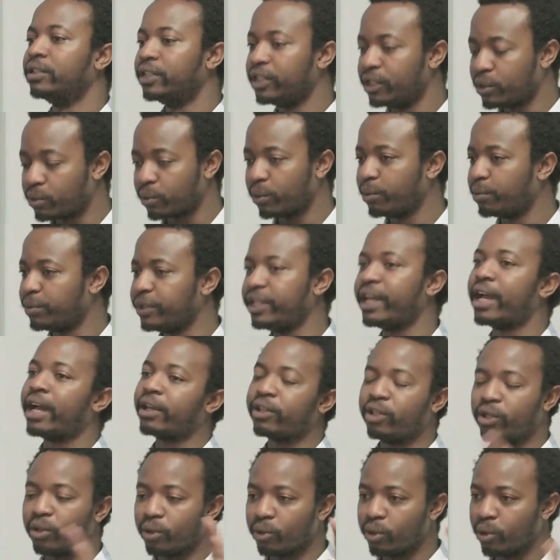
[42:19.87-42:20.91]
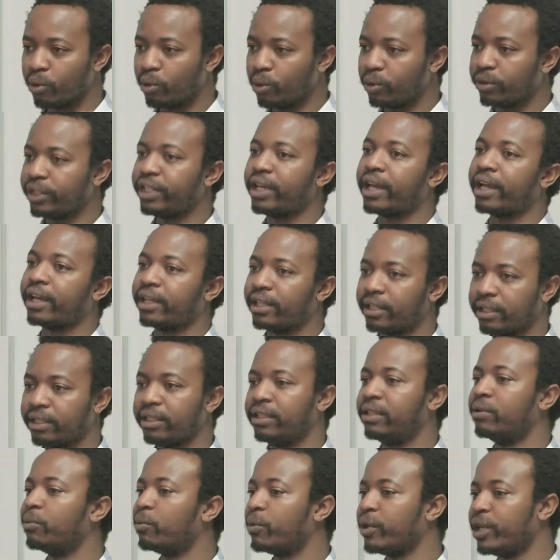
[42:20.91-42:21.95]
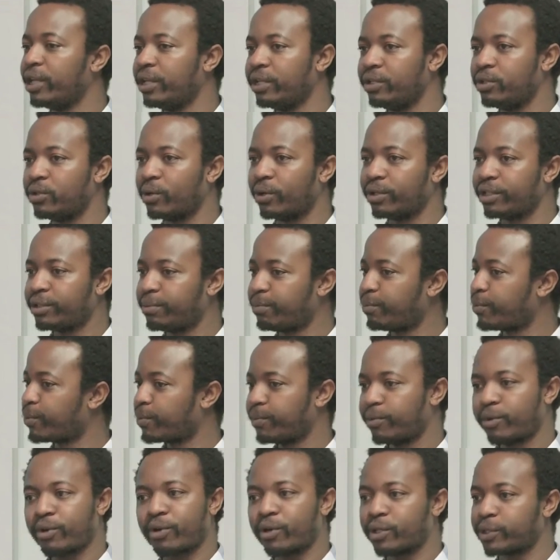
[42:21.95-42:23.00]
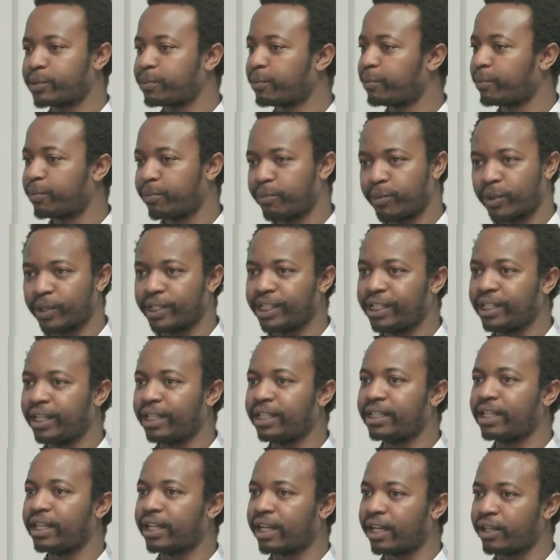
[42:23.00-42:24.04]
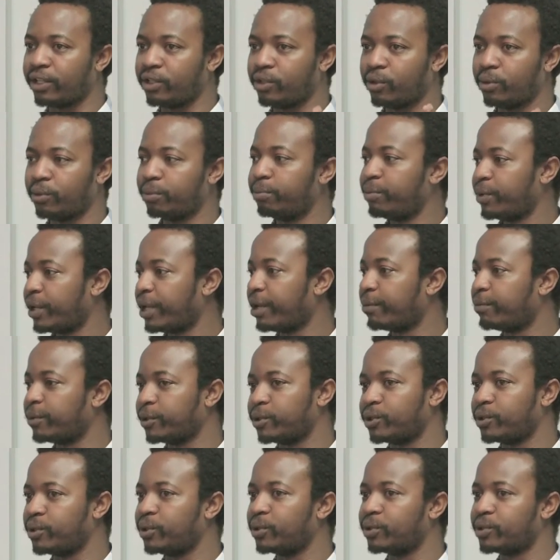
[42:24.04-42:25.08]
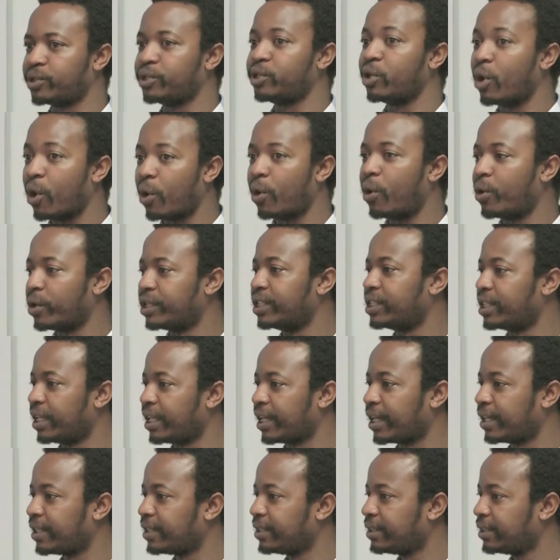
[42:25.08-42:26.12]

It, it will, yeah, you, you yeah, we don't cross-pollinate data. You'll be able to use your own data.